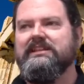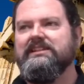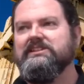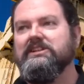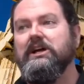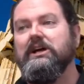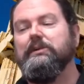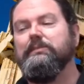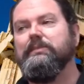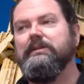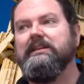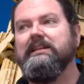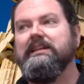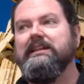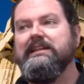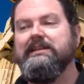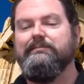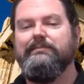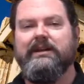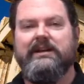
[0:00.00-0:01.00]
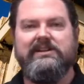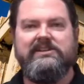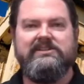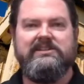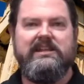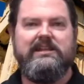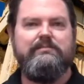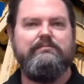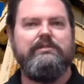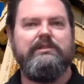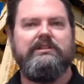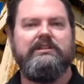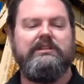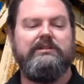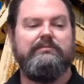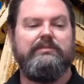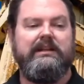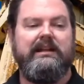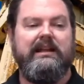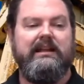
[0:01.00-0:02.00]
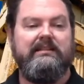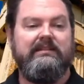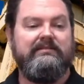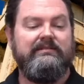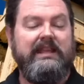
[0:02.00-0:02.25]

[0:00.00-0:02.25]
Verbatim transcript: the top of the Empire State Building, but I